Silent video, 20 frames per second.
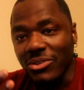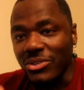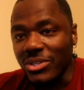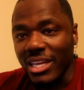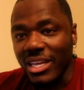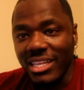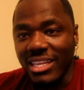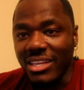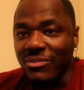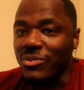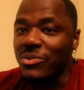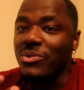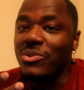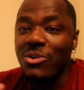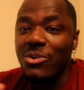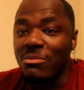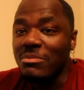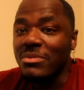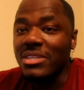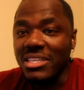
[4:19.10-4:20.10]
note, if you
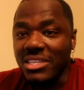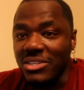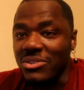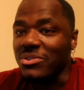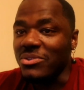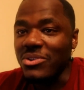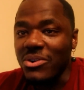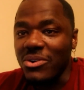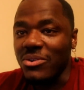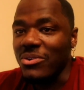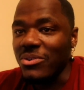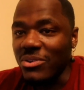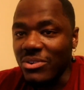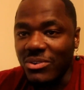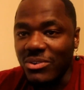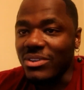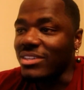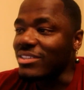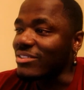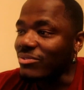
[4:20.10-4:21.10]
know me, you know
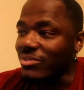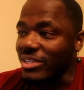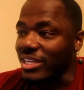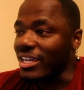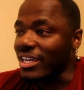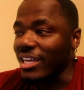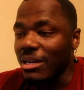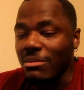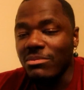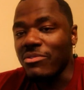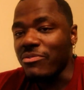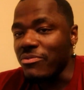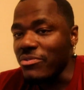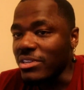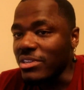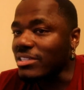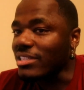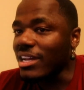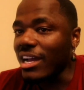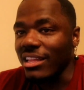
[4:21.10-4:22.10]
when it comes to
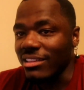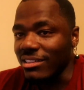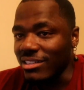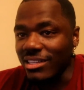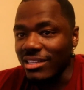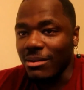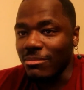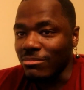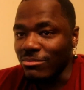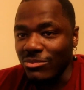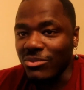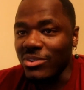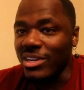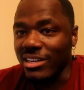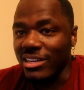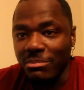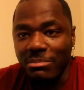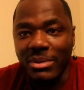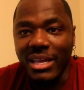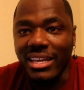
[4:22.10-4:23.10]
freestyling, I'm one
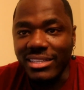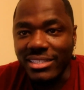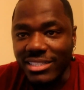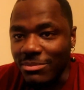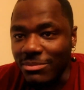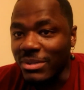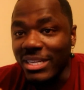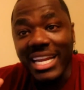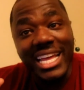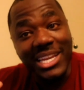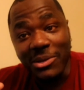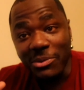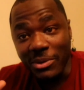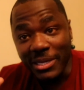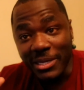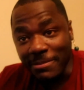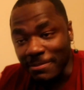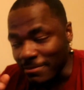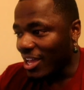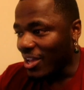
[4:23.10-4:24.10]
of the best. But anyway,